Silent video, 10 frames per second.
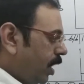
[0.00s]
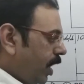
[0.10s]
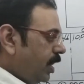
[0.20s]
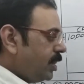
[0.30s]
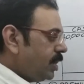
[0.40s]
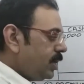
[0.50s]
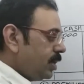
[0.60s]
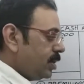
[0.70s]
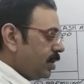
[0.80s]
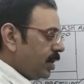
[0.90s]
Either
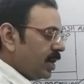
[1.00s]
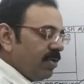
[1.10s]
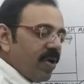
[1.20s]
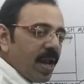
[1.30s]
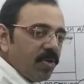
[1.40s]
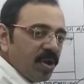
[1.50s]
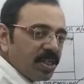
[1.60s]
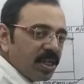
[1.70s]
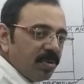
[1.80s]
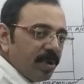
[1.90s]

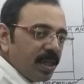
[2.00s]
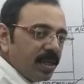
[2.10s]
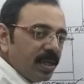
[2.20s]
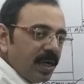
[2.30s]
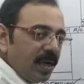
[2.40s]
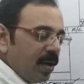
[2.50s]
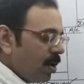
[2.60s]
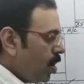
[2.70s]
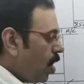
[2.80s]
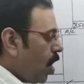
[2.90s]
revaluation method
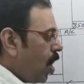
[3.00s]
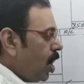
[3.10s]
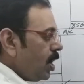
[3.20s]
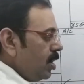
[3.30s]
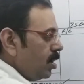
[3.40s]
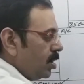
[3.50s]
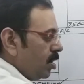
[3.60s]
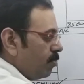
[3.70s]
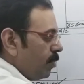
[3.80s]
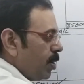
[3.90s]
or
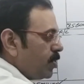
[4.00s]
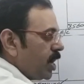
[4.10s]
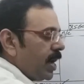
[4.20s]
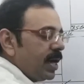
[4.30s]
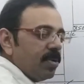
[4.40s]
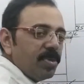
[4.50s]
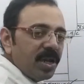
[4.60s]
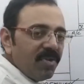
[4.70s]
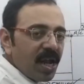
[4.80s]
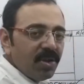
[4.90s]
memorandum
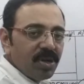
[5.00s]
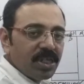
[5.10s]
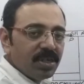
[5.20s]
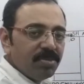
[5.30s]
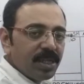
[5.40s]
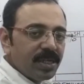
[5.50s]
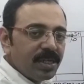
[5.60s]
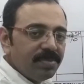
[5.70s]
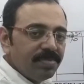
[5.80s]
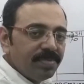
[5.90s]
revaluation
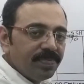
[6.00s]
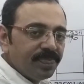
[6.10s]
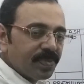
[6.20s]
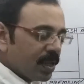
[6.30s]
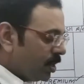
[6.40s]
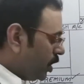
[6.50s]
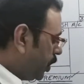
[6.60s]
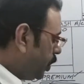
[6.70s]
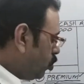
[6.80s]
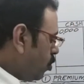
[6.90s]
method.
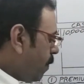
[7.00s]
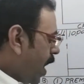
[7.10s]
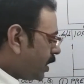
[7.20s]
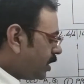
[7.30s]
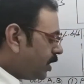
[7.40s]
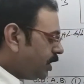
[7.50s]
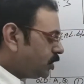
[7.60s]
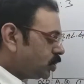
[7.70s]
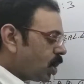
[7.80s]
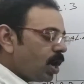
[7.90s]
New partner
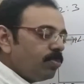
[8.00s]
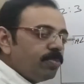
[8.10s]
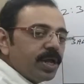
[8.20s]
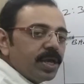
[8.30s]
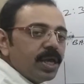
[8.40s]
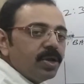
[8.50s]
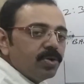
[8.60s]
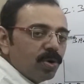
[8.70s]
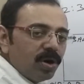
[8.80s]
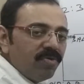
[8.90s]
is not
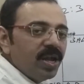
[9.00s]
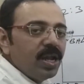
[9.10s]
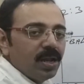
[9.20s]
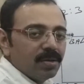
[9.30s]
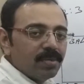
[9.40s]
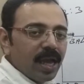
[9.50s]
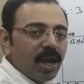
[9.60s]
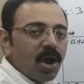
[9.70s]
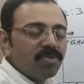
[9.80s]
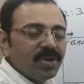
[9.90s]
bringing goodwill
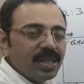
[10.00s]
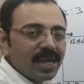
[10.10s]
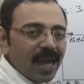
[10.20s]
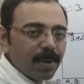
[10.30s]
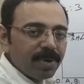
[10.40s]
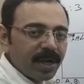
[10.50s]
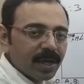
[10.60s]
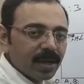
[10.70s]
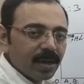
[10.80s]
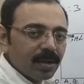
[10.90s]
along with the
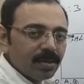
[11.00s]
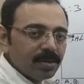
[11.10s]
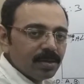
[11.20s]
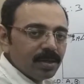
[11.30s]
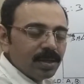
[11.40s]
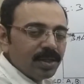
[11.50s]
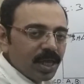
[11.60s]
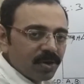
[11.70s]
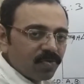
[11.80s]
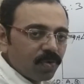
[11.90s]
capital.
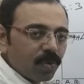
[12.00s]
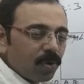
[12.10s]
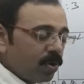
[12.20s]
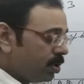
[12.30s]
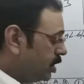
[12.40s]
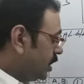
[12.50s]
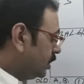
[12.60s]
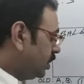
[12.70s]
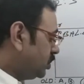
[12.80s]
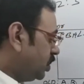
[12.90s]
Therefore,
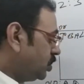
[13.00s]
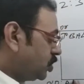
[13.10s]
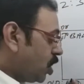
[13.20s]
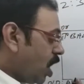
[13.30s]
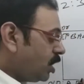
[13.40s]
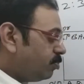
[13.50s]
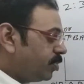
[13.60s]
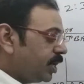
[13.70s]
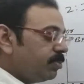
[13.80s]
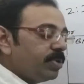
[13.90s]
this is not
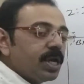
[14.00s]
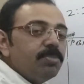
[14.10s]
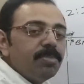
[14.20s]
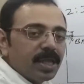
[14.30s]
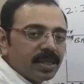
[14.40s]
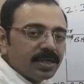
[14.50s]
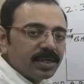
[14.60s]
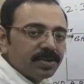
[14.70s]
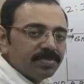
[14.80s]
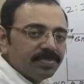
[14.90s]
premium
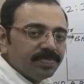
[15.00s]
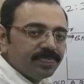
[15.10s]
method.